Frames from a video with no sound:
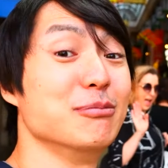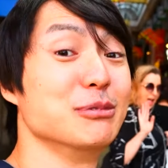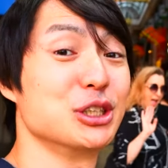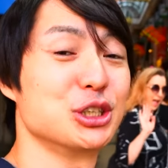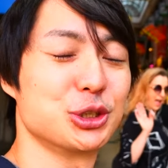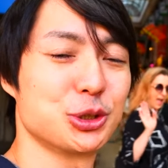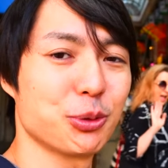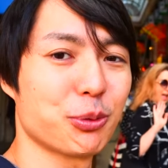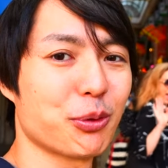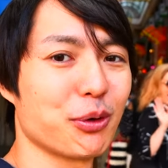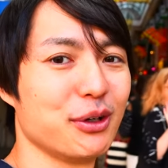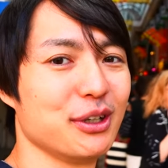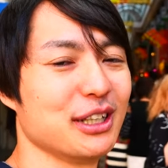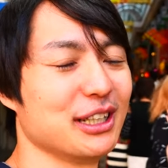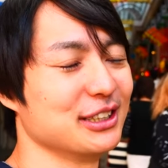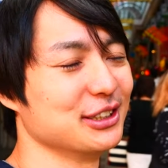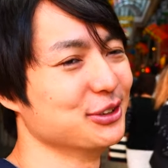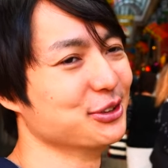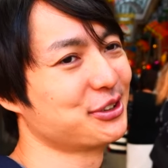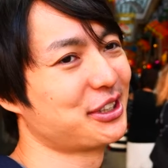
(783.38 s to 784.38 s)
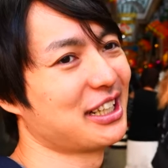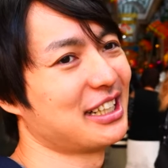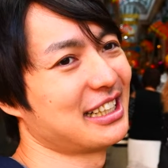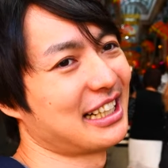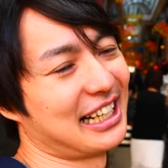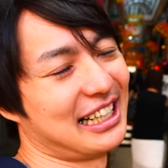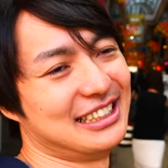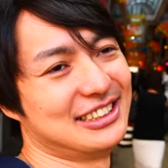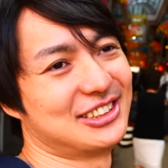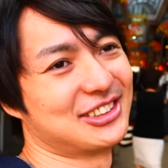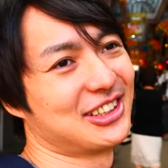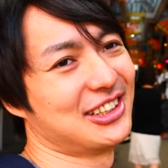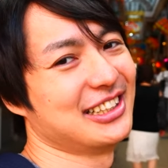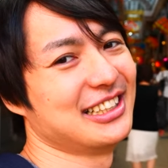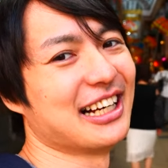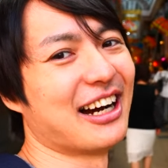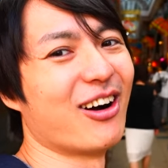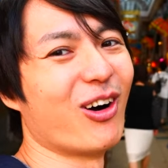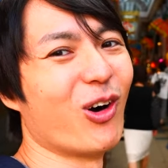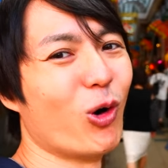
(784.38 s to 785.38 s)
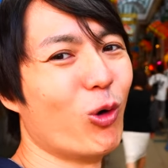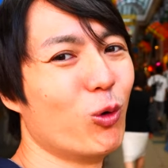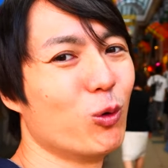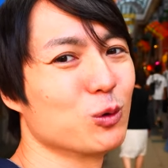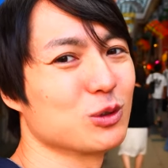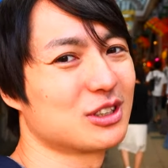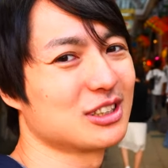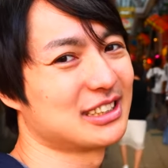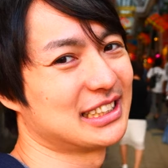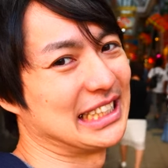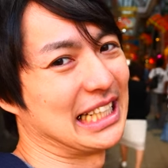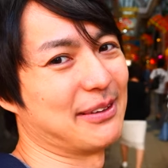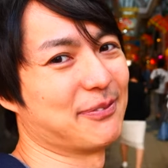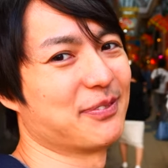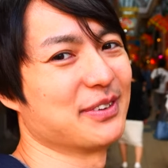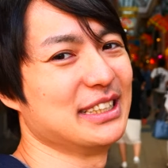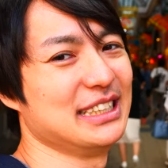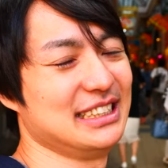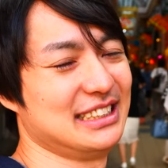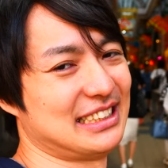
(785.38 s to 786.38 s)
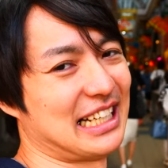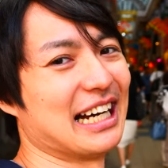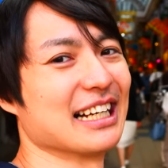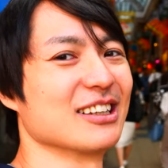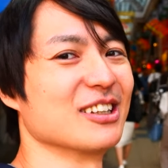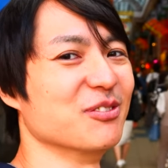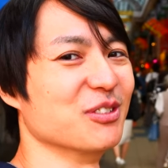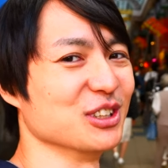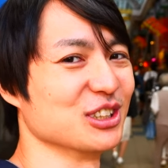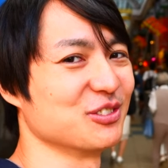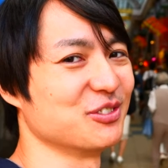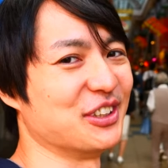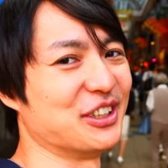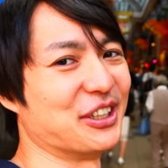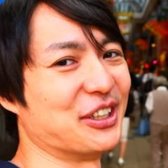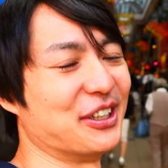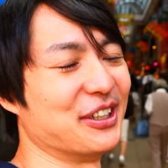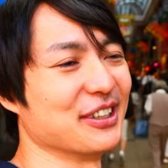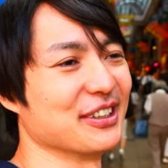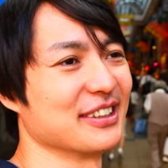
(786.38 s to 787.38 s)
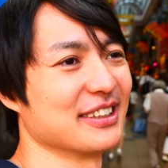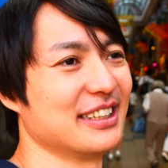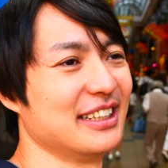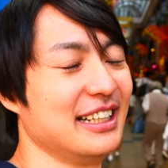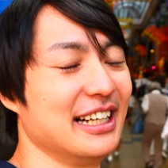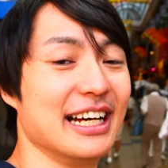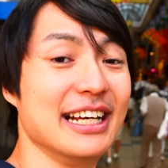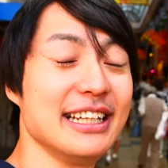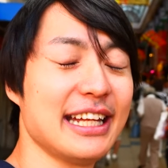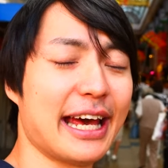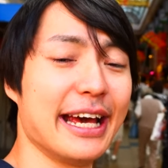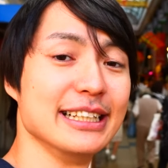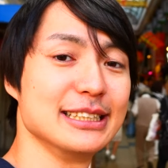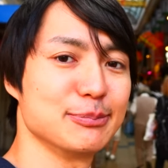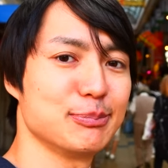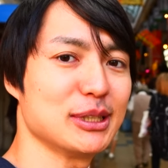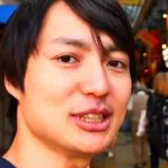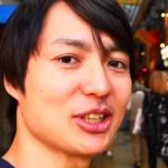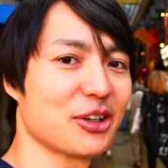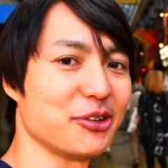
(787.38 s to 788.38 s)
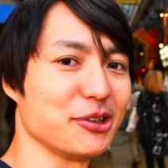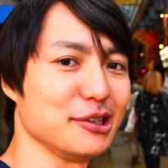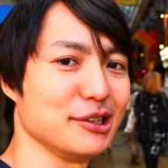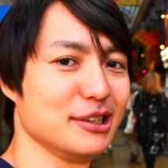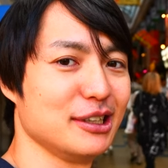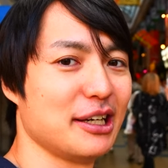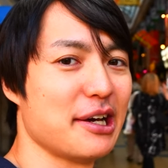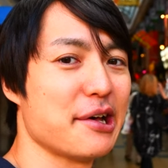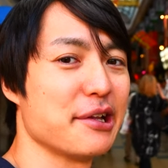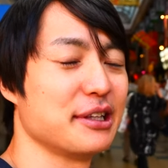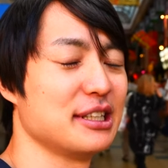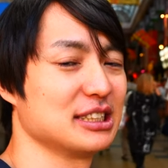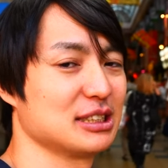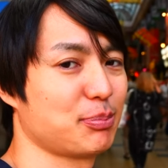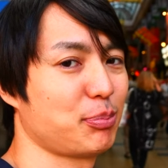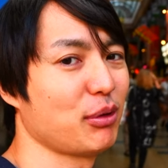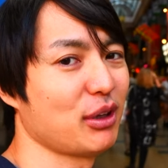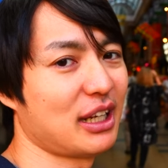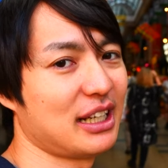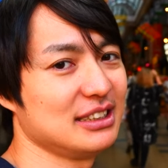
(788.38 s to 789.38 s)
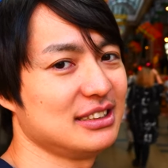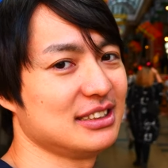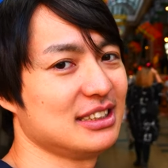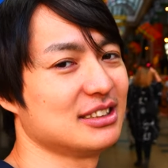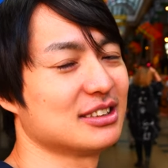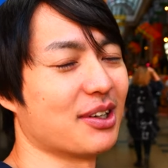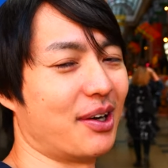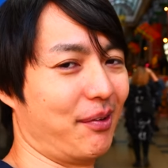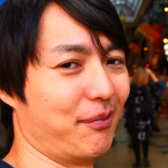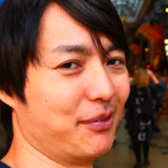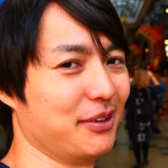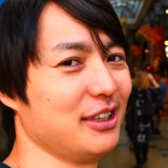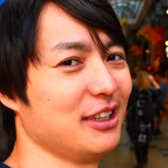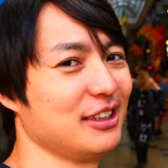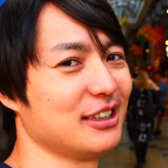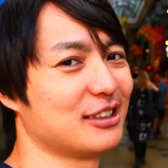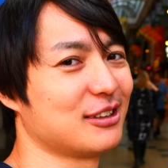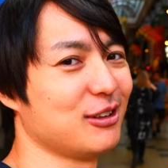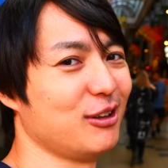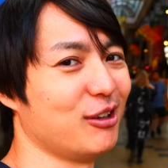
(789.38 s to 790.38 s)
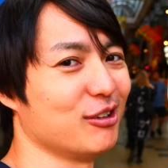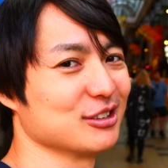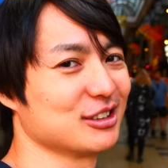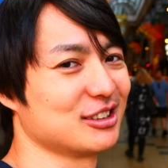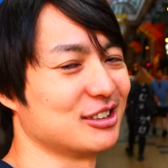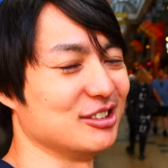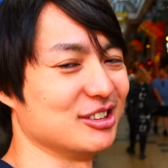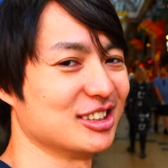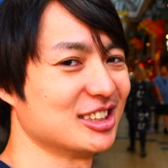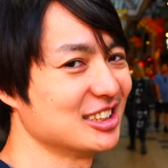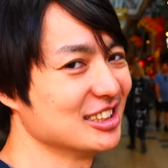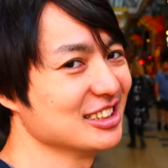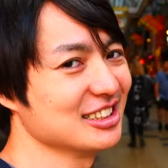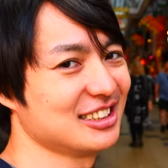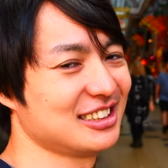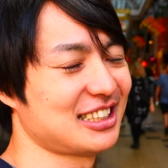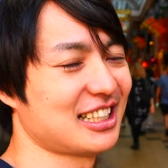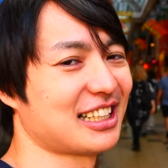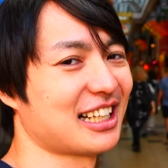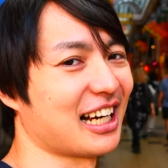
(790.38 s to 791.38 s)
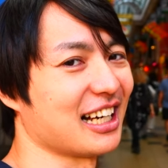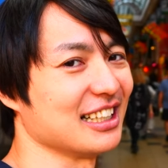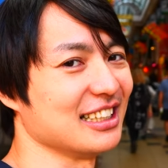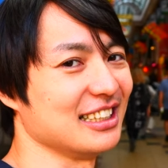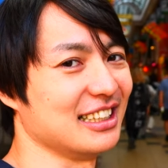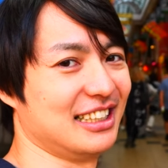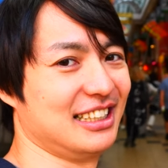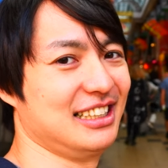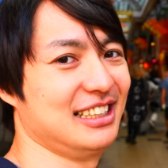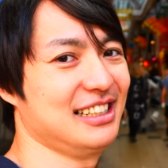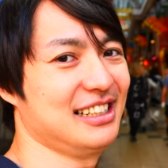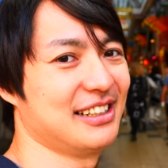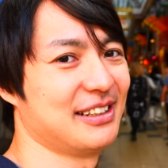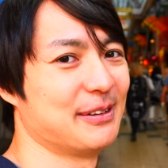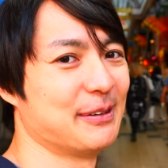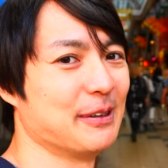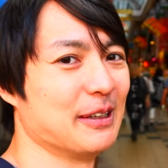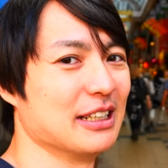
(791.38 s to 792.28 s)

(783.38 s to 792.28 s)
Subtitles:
I'm sure you can enjoy the old Japanese atmosphere. And especially, this place is really close to Shinsekai.